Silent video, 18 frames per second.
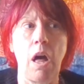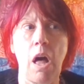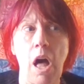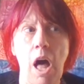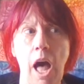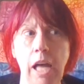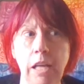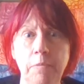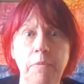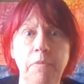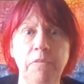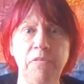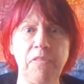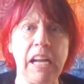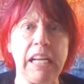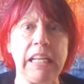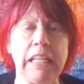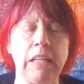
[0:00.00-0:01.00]
I've been
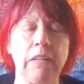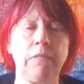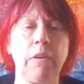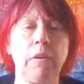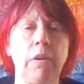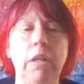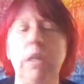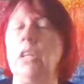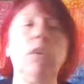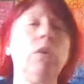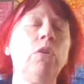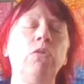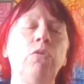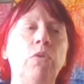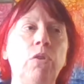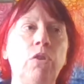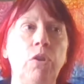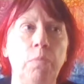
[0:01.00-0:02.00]
finding very
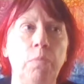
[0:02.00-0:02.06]
useful to